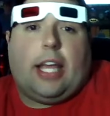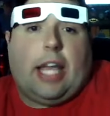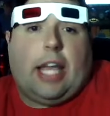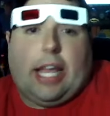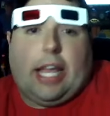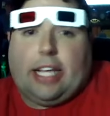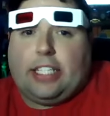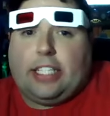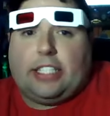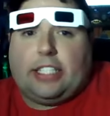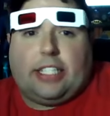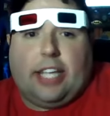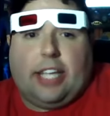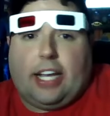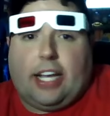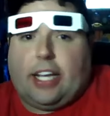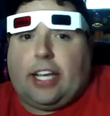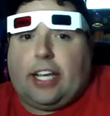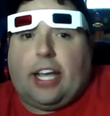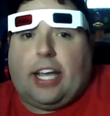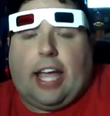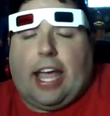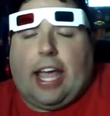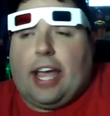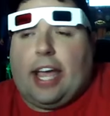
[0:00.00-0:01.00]
he's
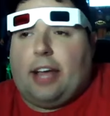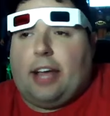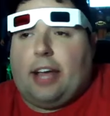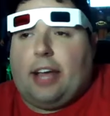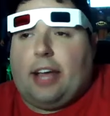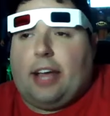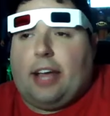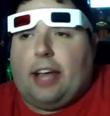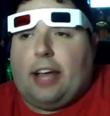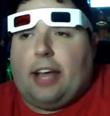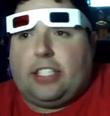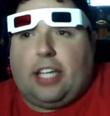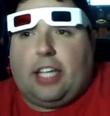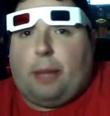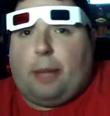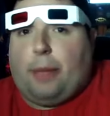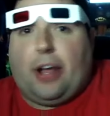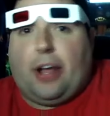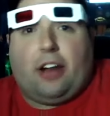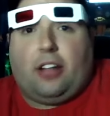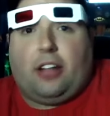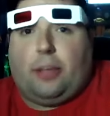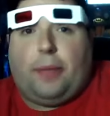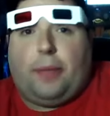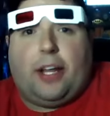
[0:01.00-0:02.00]
sick, and he, because
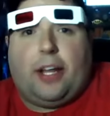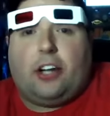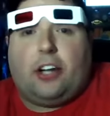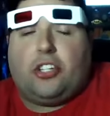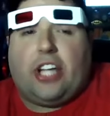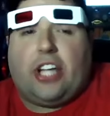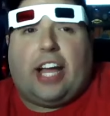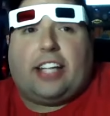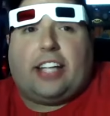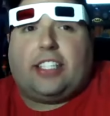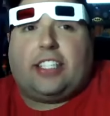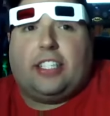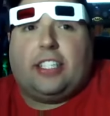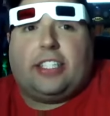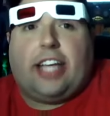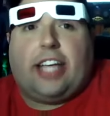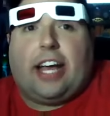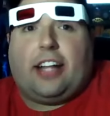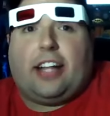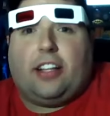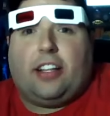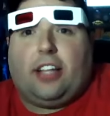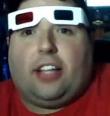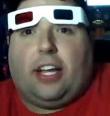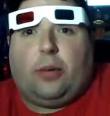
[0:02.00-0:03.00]
apparently Peter Jackson's
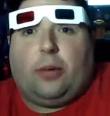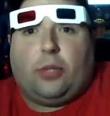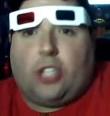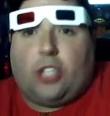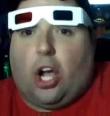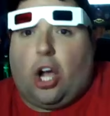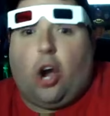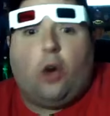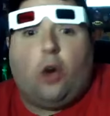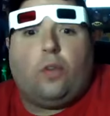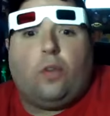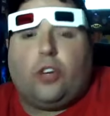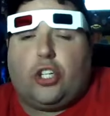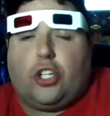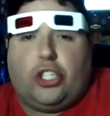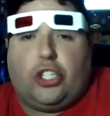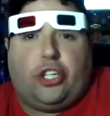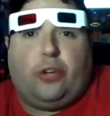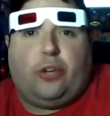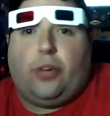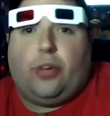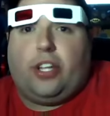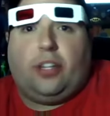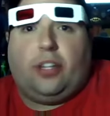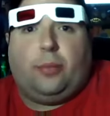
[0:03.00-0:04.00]
got like was
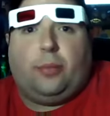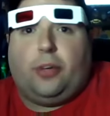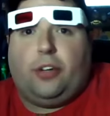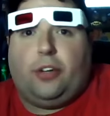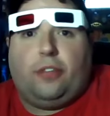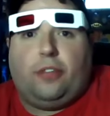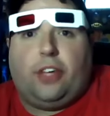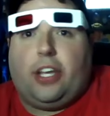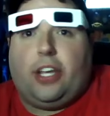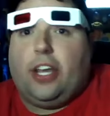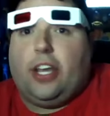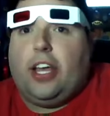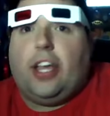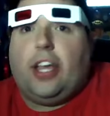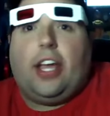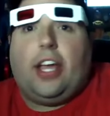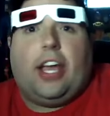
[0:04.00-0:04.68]
overshooting the movie,